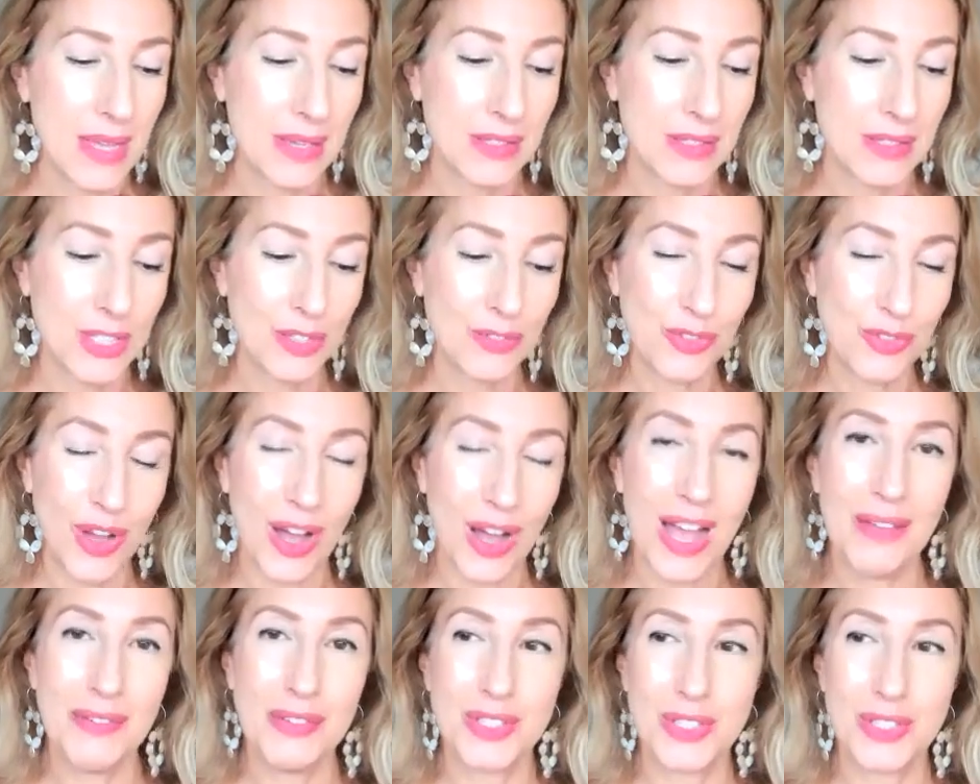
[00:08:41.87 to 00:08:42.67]

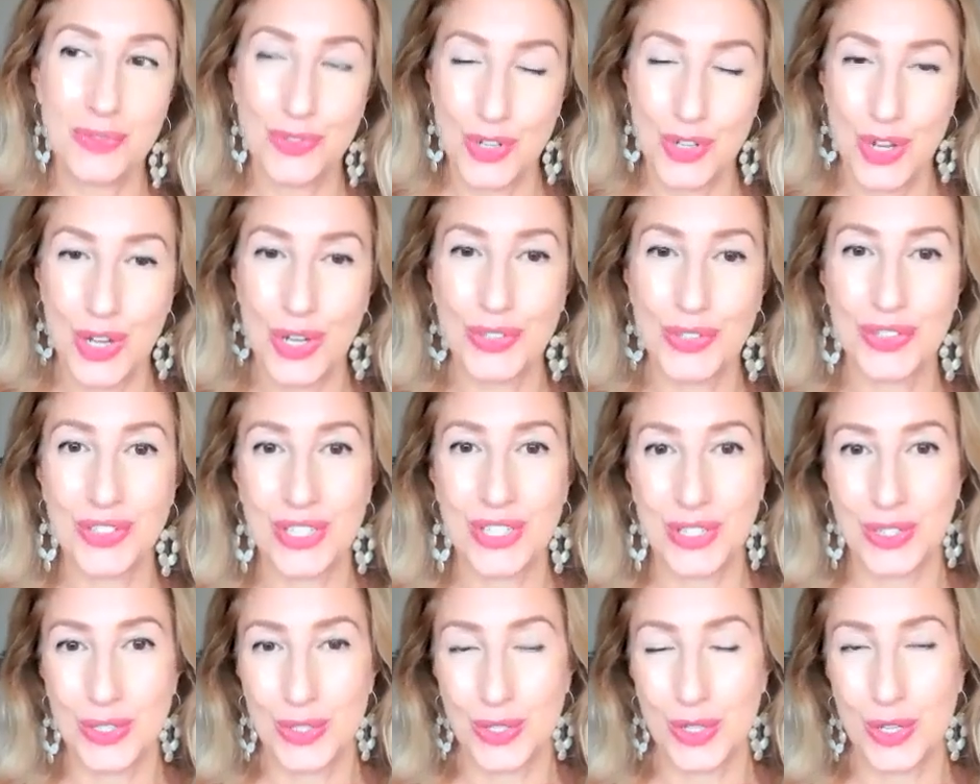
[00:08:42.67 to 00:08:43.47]
survivors of
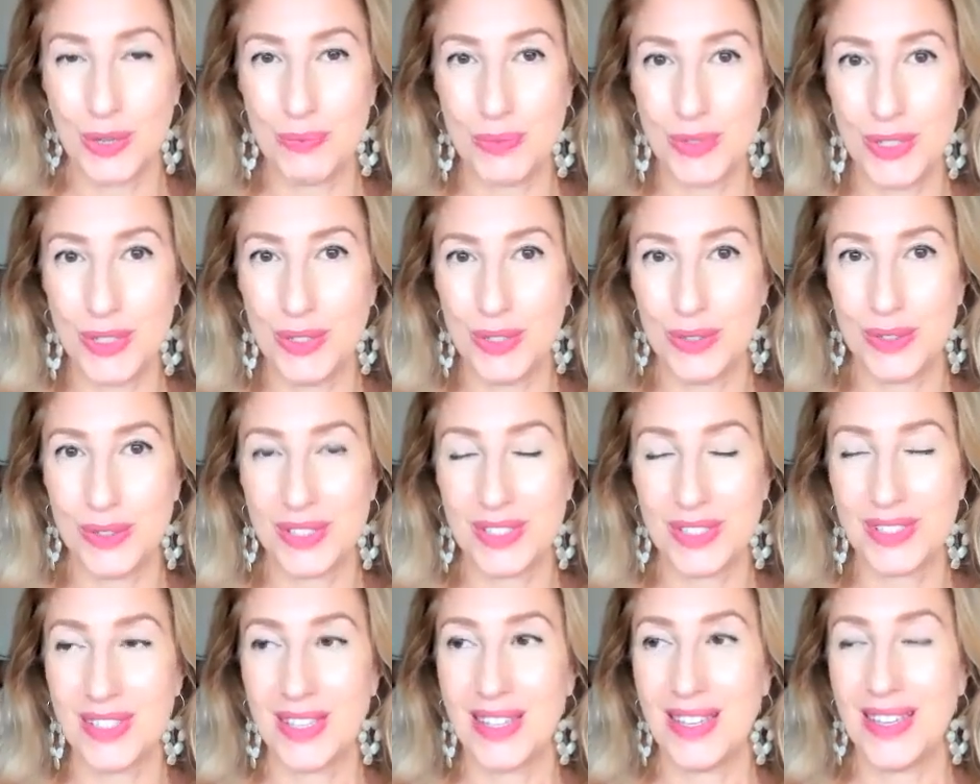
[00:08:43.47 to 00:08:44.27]
narcissistic
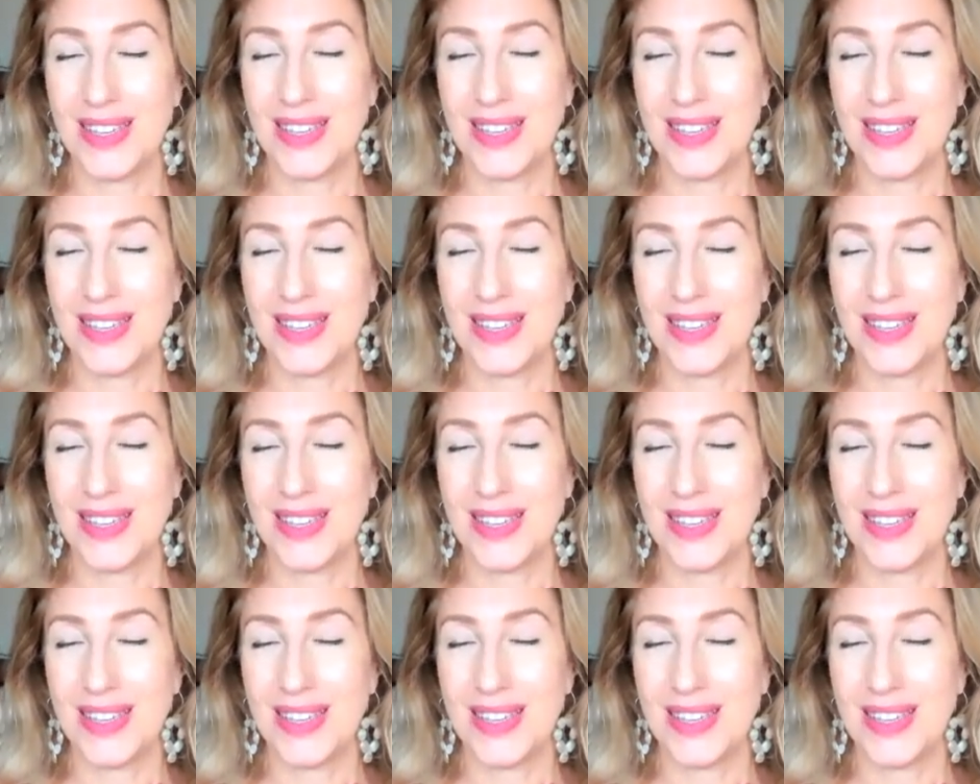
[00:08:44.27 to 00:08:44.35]
abuse